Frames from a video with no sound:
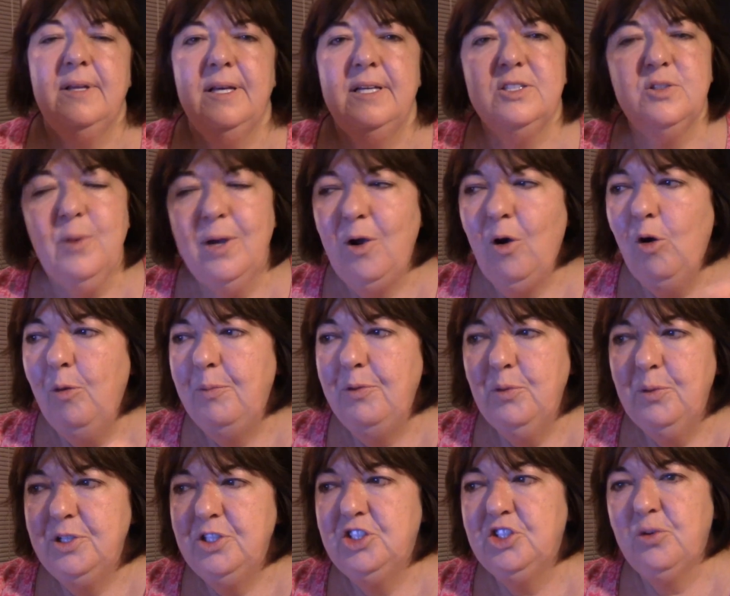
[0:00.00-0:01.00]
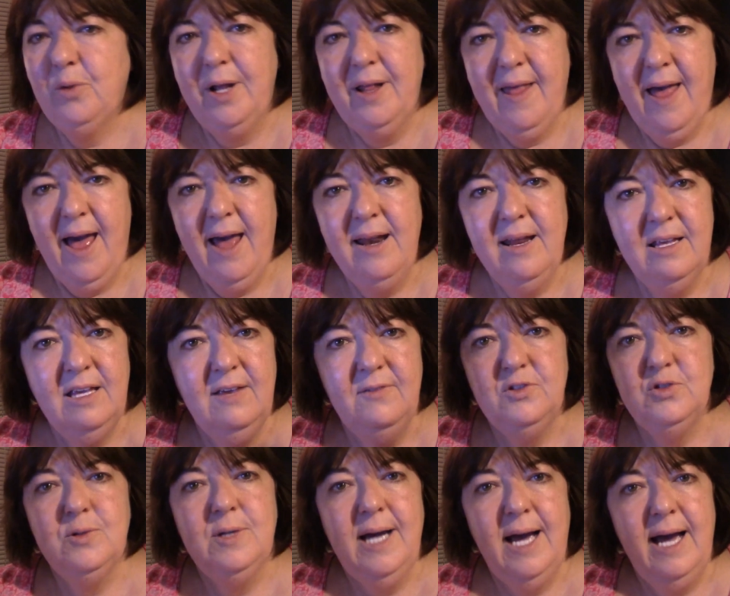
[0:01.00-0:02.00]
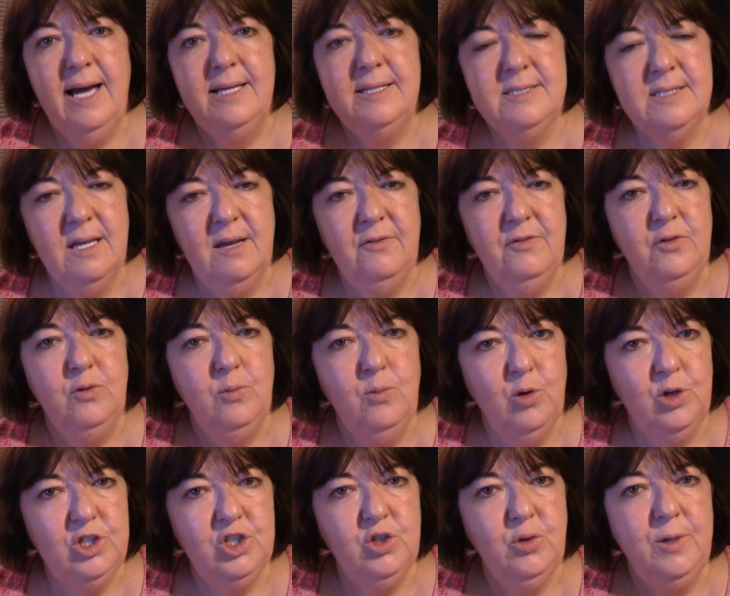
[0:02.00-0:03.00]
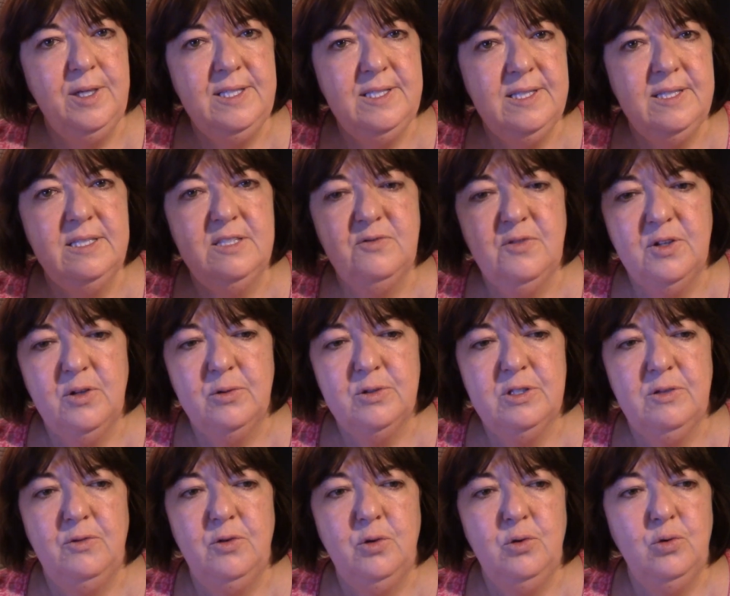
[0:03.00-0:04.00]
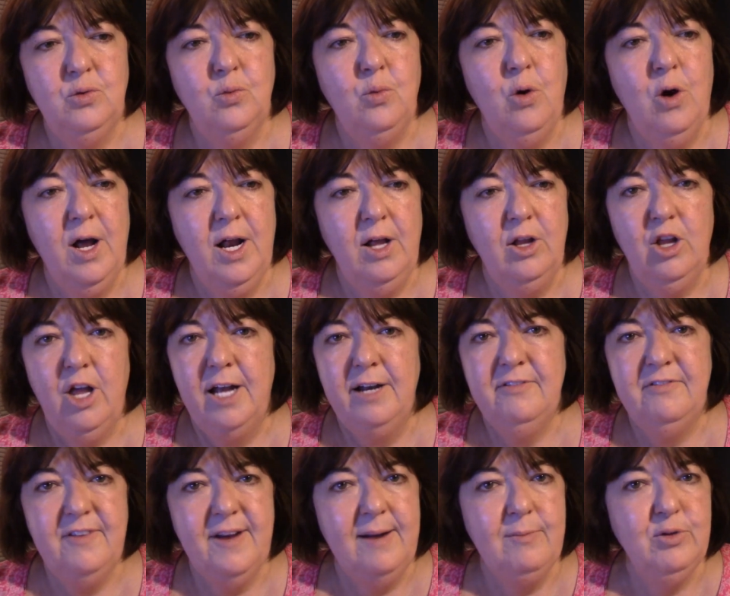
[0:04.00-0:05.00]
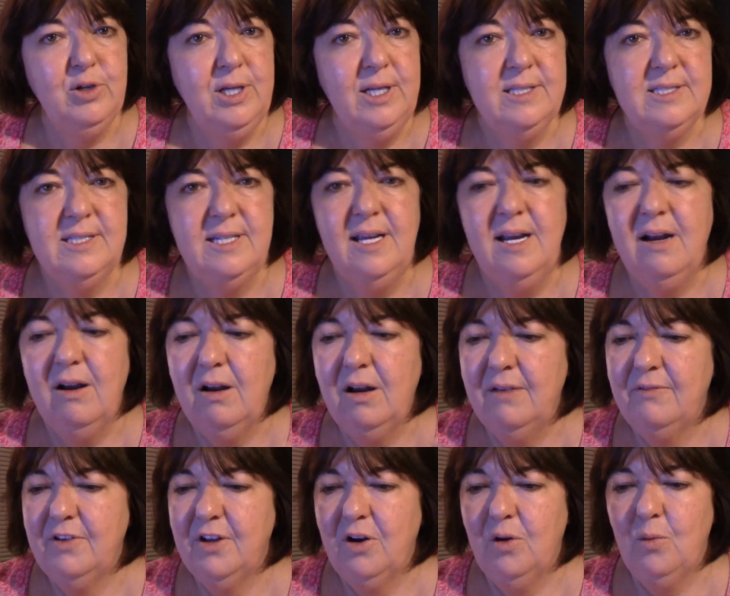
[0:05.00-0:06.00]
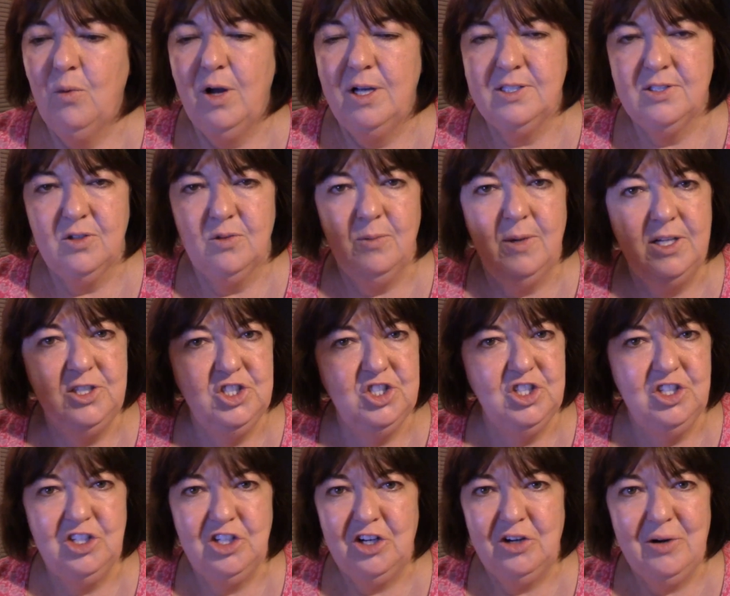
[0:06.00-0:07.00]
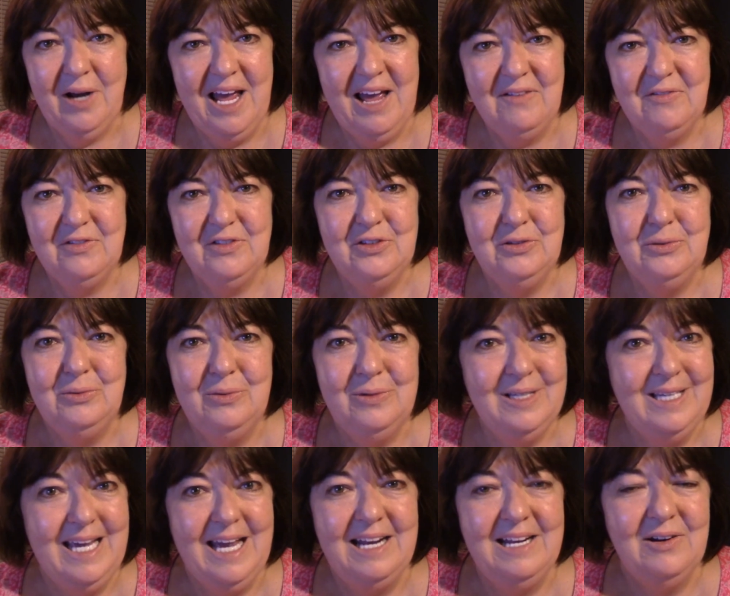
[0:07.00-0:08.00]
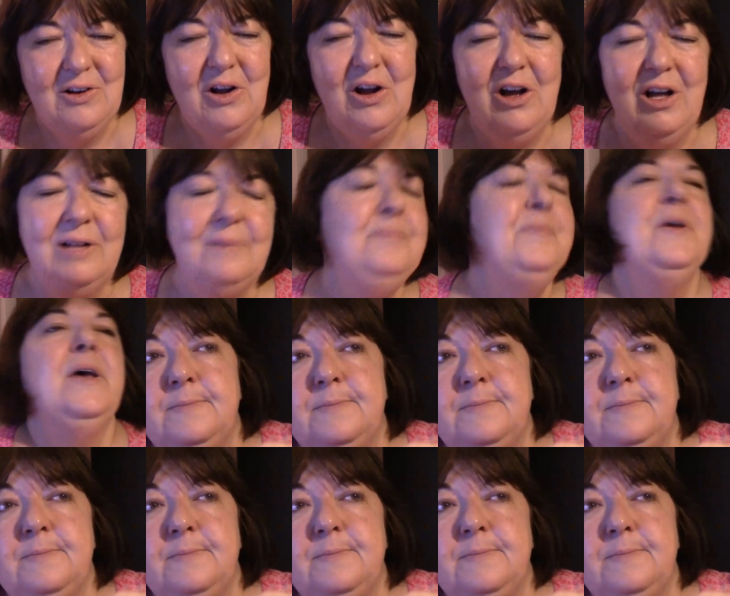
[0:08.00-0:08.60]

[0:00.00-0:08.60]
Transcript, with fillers: So I hope you enjoy that. It gives you guys a few more choices. For those of you who want a lot of fabric, it's there. If you don't want so much, you don't have to get it all.